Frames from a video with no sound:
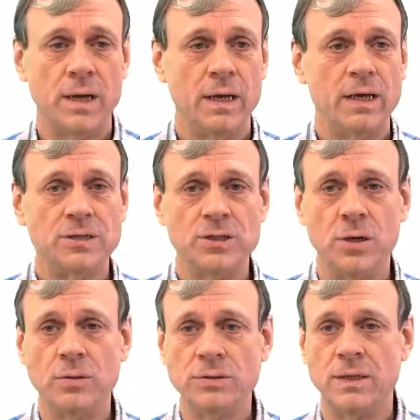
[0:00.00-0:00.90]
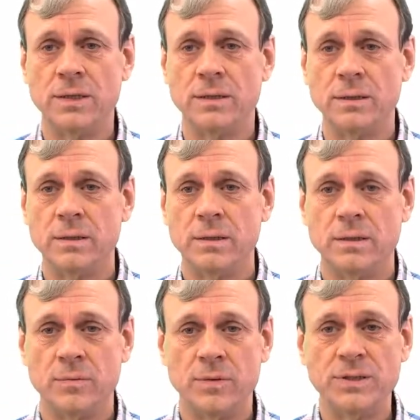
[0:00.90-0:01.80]
It shows that
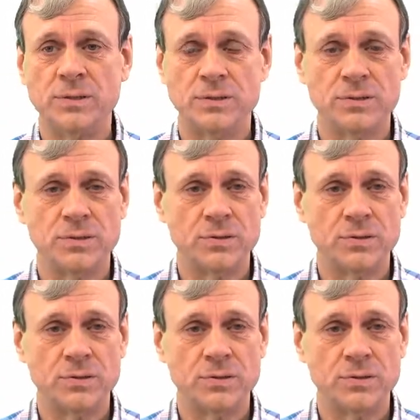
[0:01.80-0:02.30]
the researchers